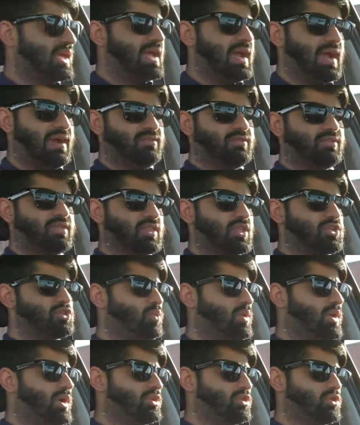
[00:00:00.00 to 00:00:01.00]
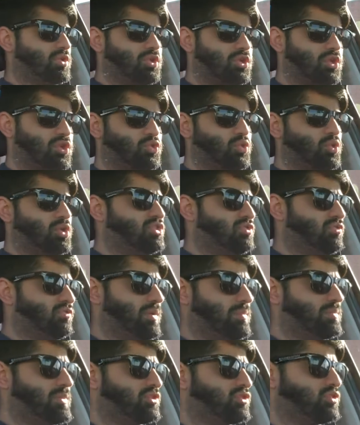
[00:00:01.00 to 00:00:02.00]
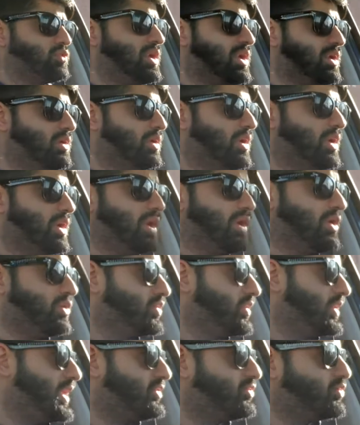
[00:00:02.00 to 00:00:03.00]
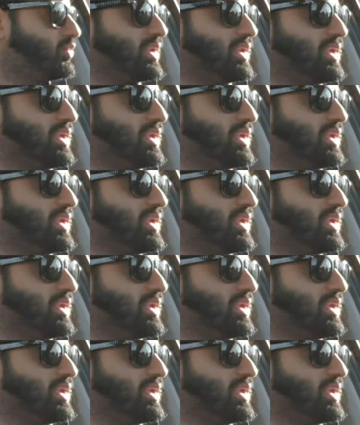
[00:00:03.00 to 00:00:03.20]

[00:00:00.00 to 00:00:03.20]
Everything that you want to do, you can do it from the screen, so that's really